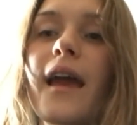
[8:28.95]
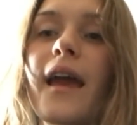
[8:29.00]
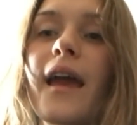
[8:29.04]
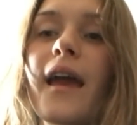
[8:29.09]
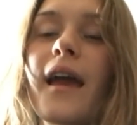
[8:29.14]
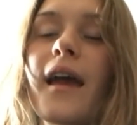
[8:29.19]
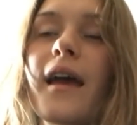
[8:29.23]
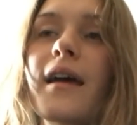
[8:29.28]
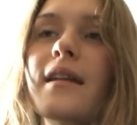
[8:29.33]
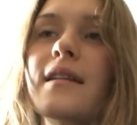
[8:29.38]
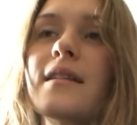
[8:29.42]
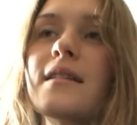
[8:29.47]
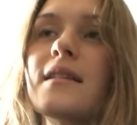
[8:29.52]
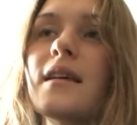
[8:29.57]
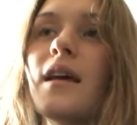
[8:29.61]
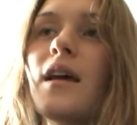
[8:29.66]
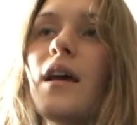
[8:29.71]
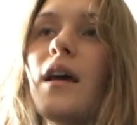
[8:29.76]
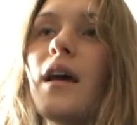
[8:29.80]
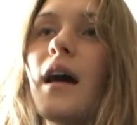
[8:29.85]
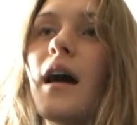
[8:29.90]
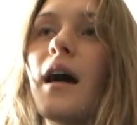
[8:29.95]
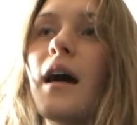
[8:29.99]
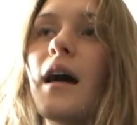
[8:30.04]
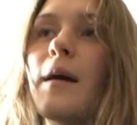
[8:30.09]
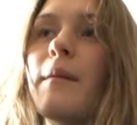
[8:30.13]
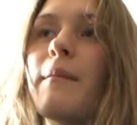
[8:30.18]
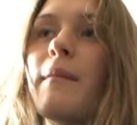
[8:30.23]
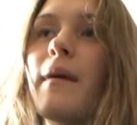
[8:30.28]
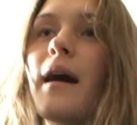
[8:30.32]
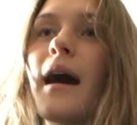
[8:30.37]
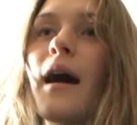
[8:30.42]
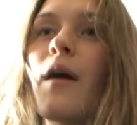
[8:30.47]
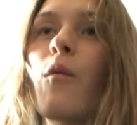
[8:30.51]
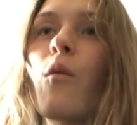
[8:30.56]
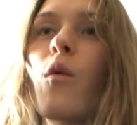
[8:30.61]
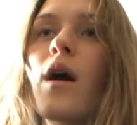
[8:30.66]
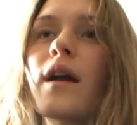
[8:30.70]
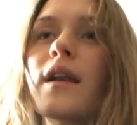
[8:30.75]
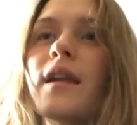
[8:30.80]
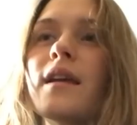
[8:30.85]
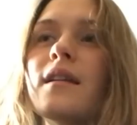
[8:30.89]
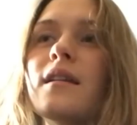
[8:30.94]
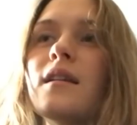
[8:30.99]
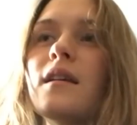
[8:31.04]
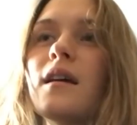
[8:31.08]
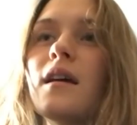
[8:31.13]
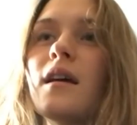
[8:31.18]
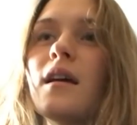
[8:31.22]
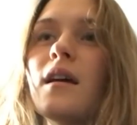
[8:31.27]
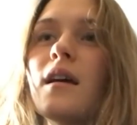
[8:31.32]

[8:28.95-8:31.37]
And um, I wanted,